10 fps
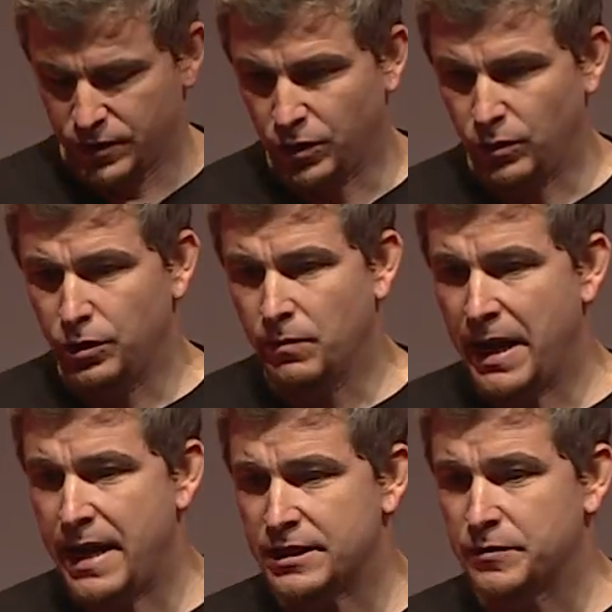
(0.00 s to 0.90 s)
So you
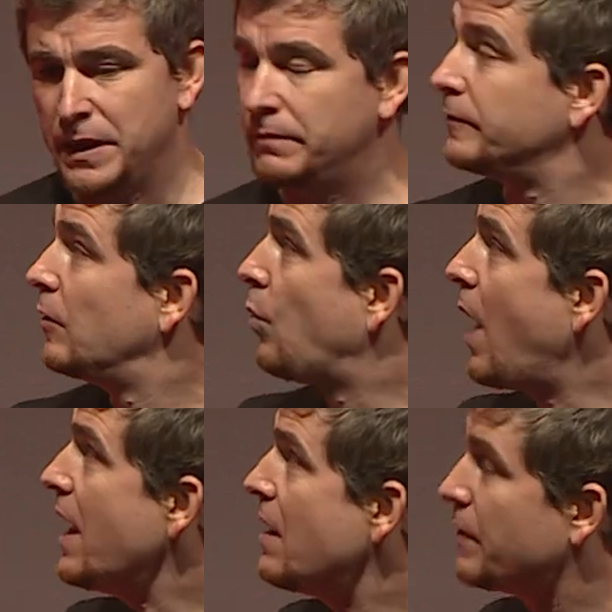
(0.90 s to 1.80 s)
might ask me
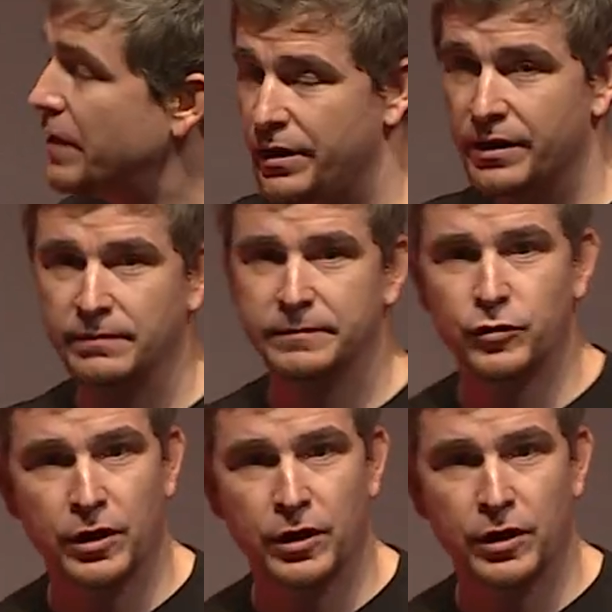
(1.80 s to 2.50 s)
why I'm here